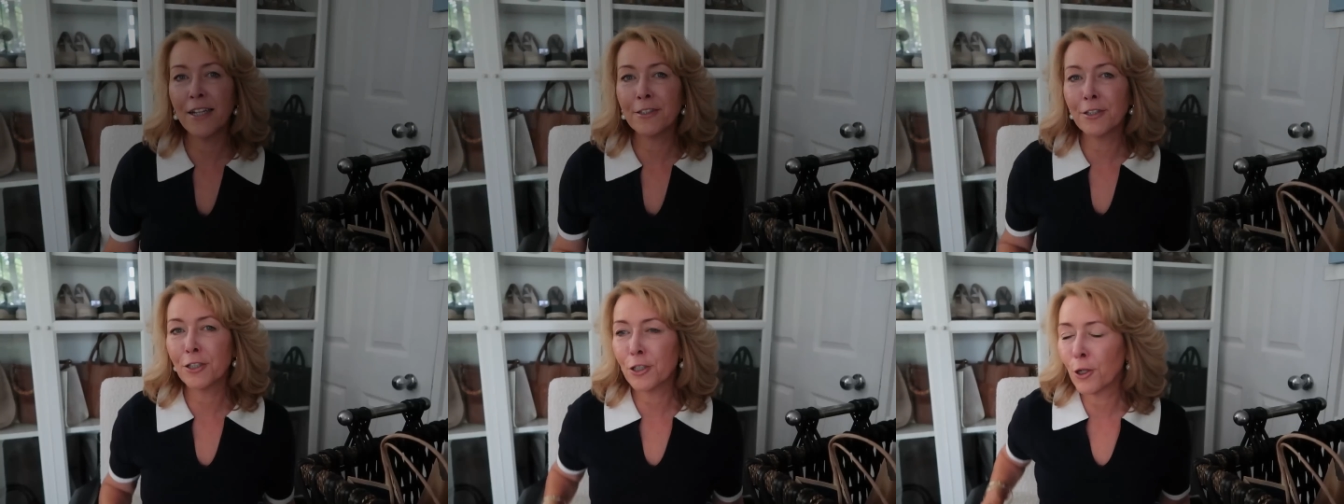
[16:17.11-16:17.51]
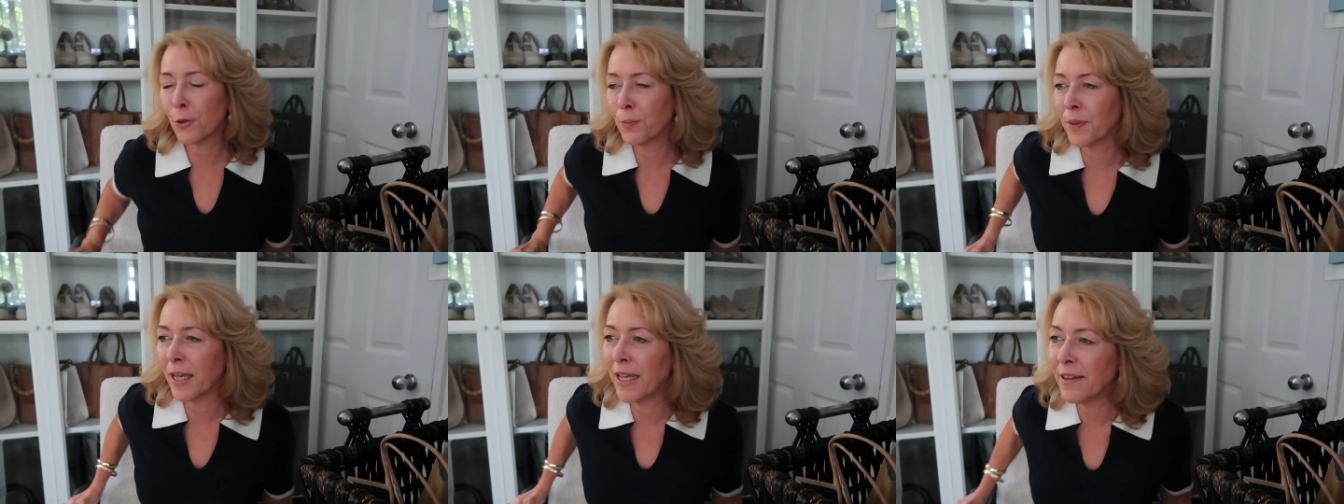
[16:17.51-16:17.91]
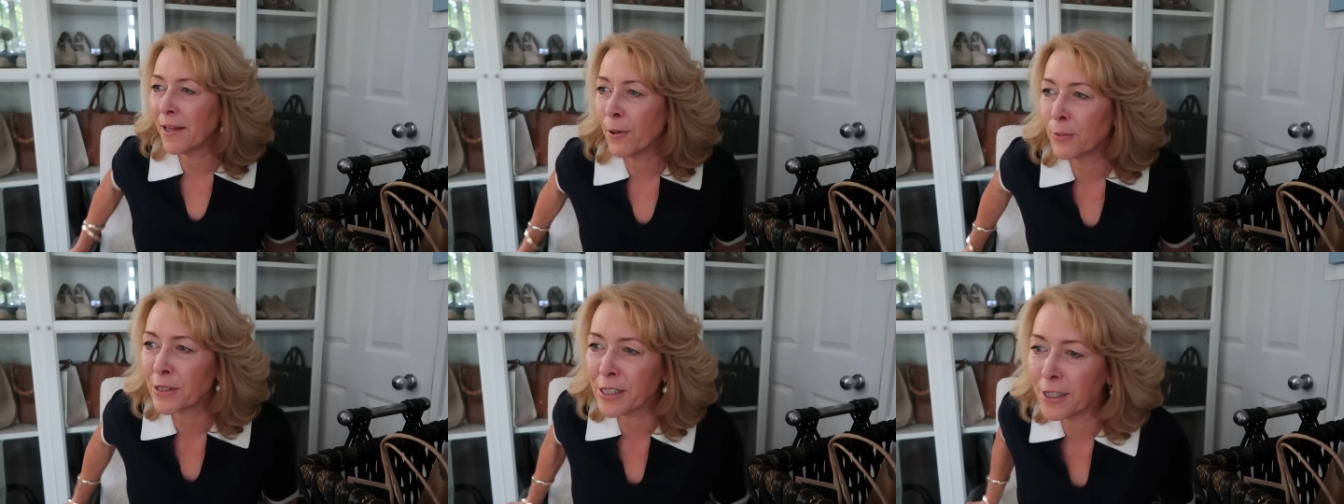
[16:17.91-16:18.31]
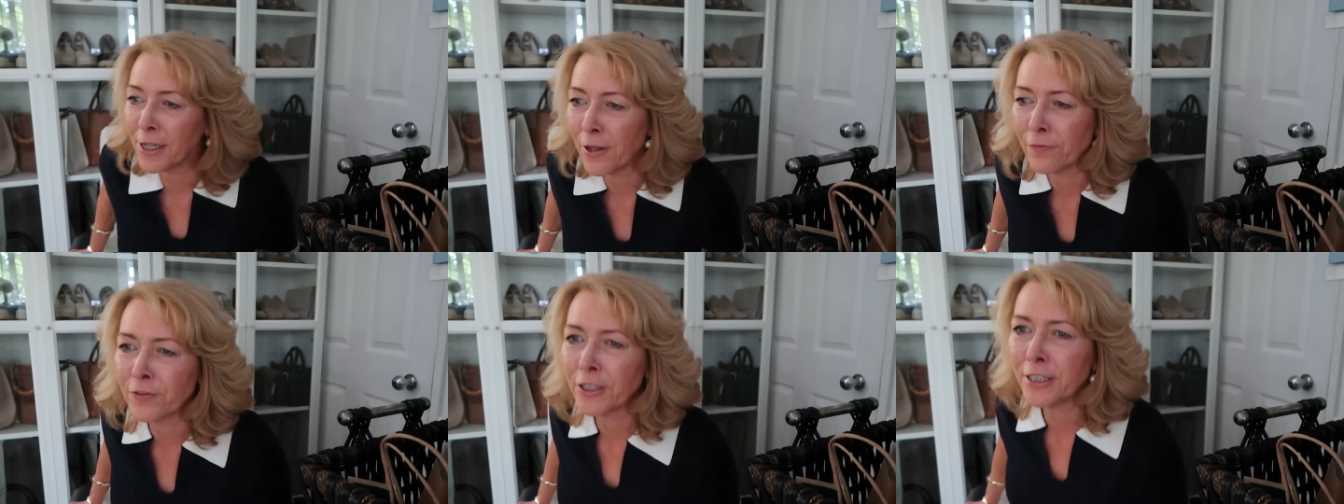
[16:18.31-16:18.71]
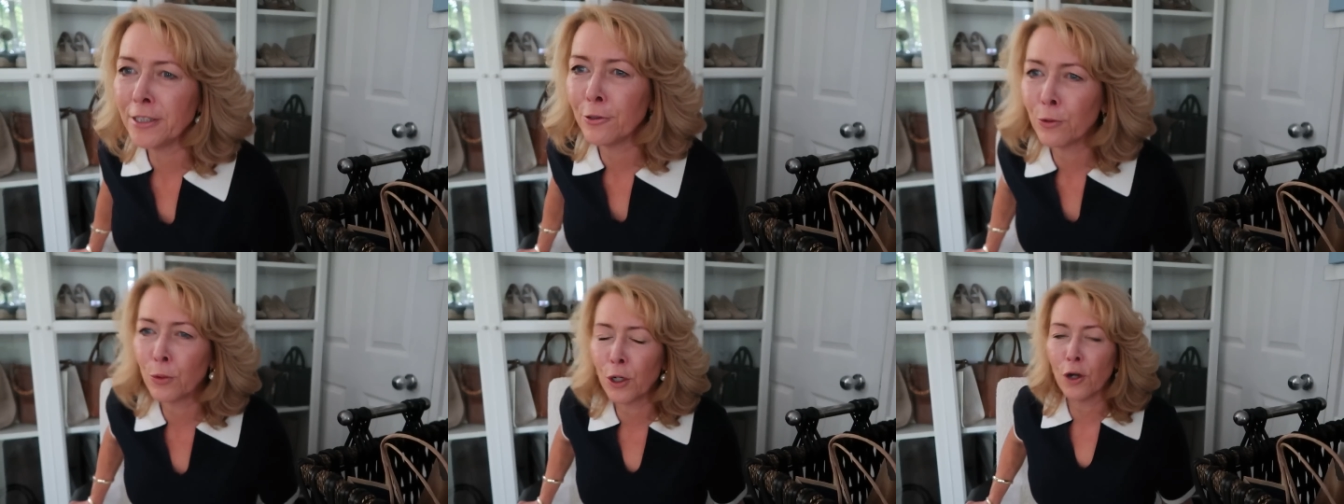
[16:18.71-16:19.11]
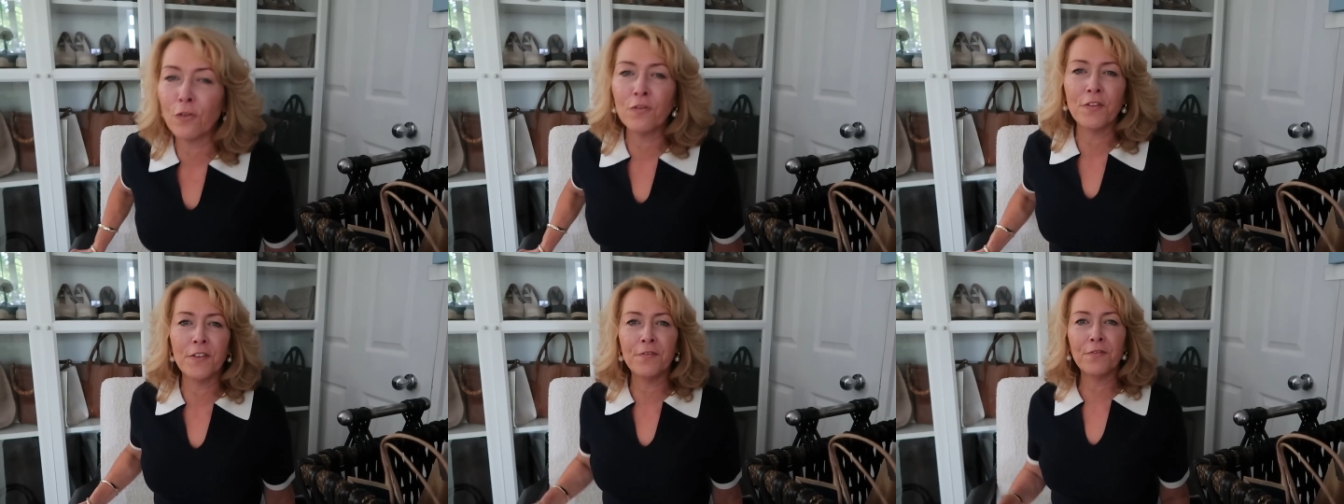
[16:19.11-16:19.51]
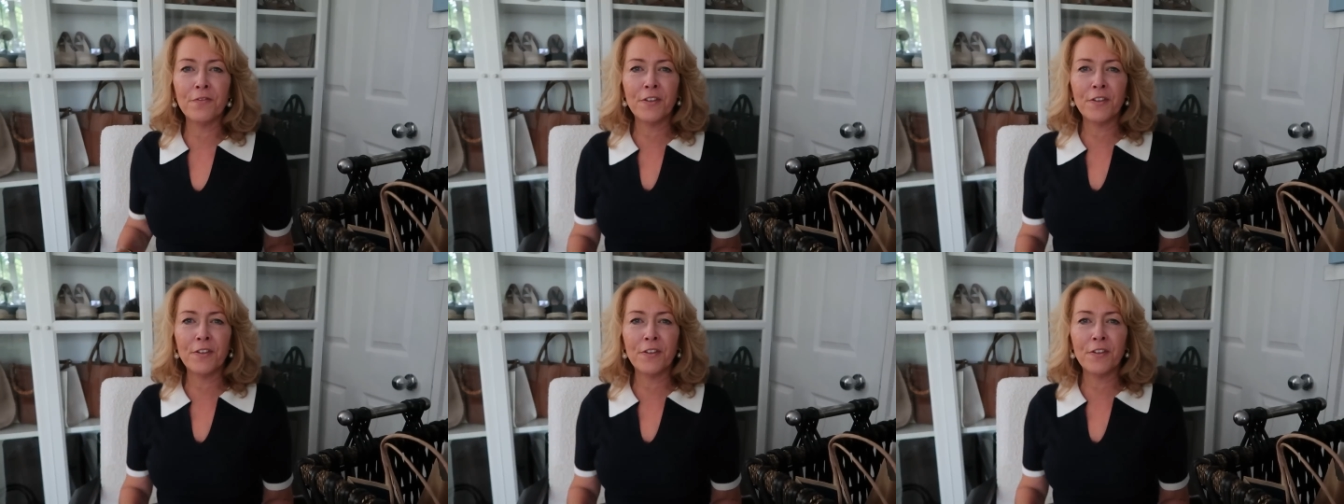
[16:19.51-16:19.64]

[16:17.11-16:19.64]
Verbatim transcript: had to stop then. That was a lovely little coffin